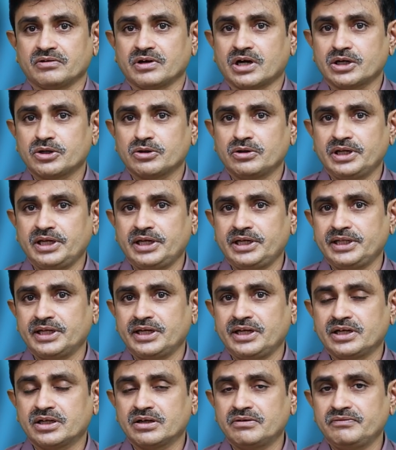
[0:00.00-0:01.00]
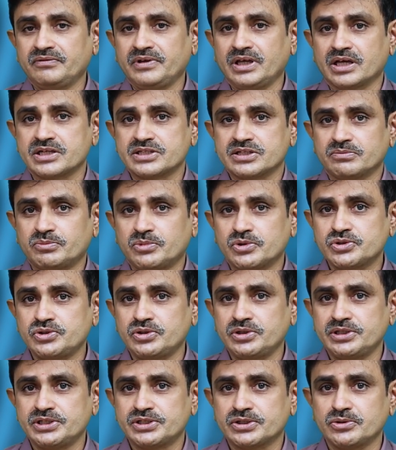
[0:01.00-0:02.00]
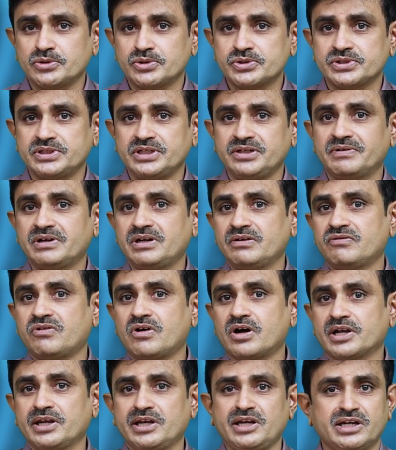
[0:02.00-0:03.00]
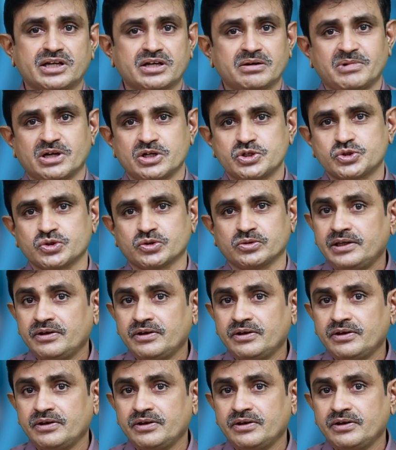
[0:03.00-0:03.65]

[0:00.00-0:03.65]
not only Indian income, we are supposed to disclose even foreign income also.